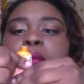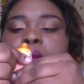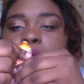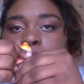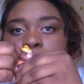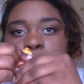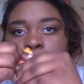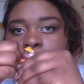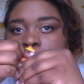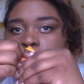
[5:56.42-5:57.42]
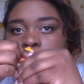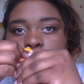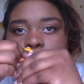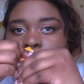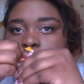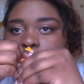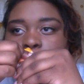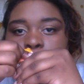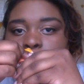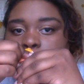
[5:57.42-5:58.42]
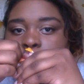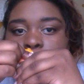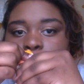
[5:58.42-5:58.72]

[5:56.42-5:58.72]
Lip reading: (no one is talking)